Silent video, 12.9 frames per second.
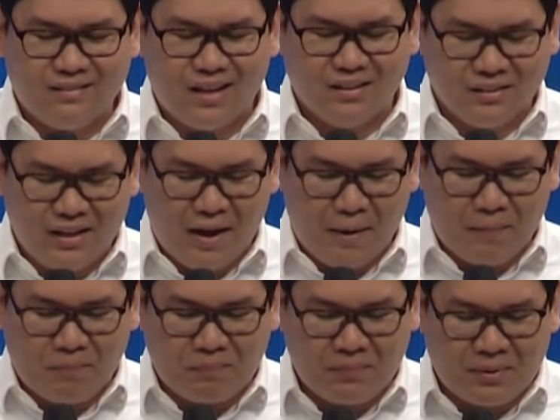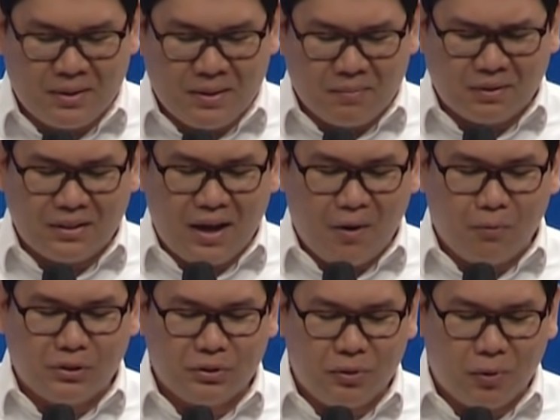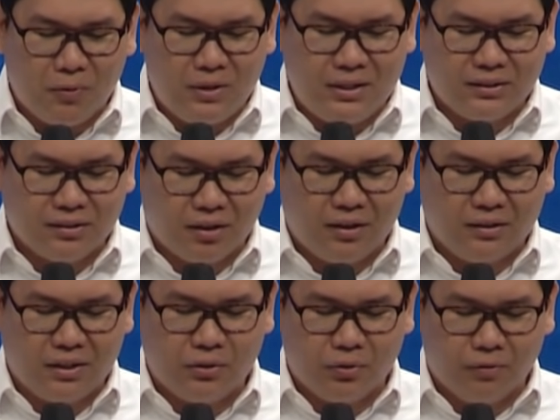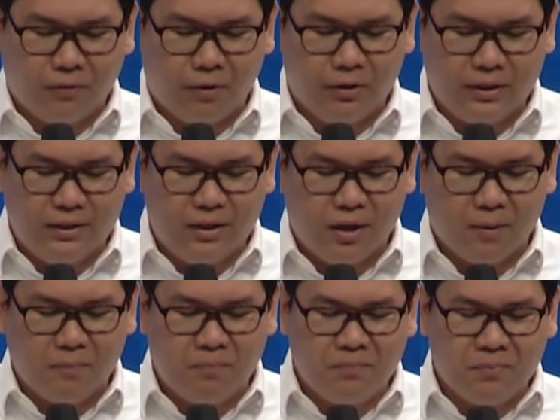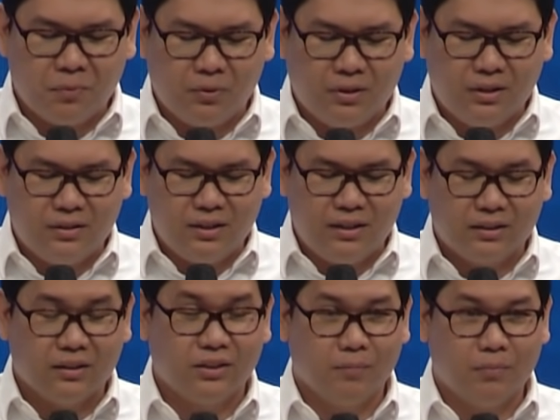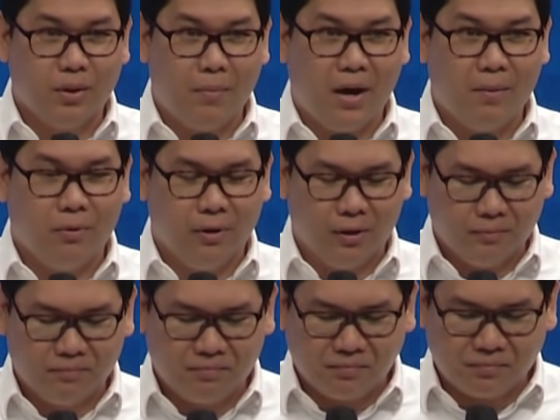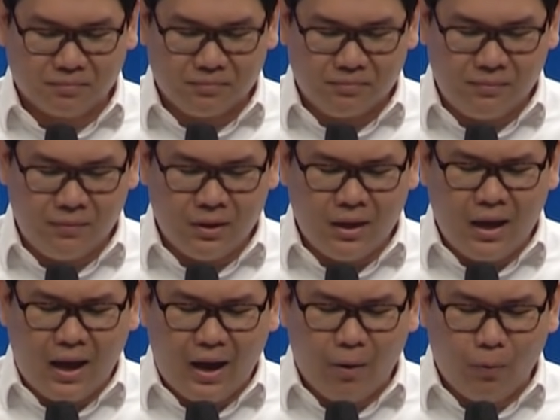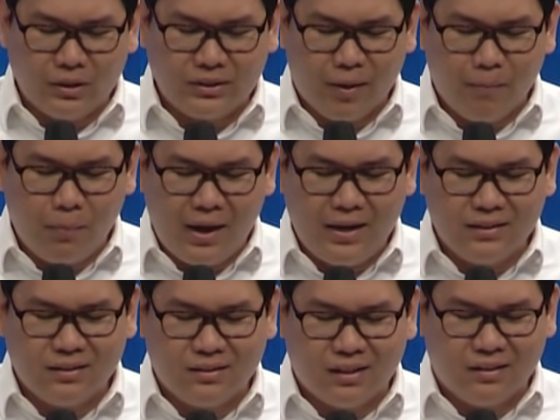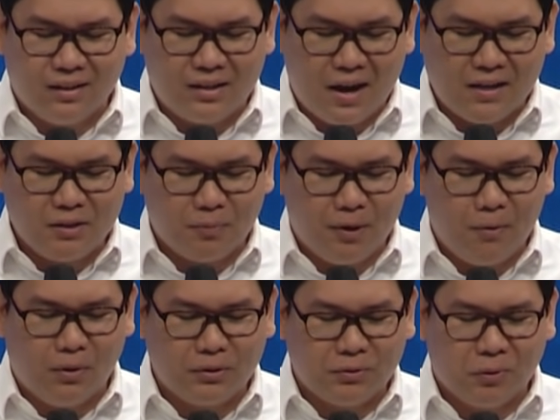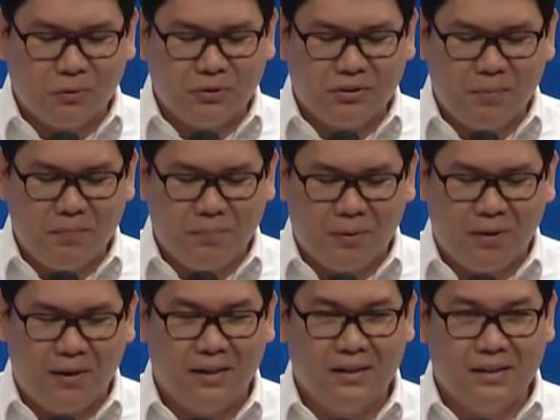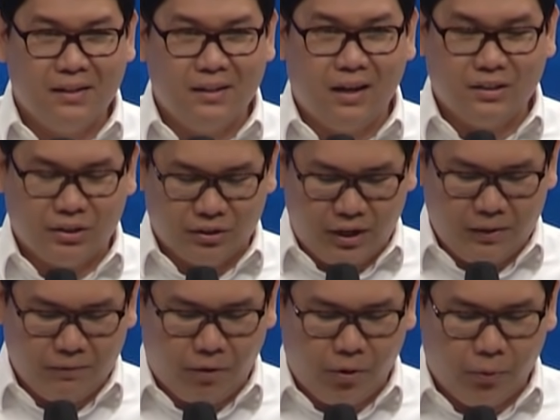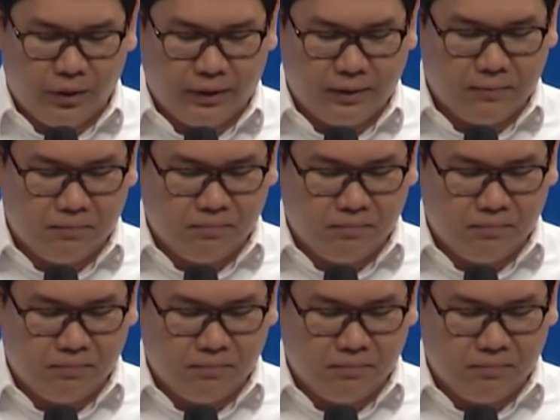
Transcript: that time, but I was slowly starting to fall in love with the Jesus of the Bible. I was amazed that the gospel was so simple and straightforward.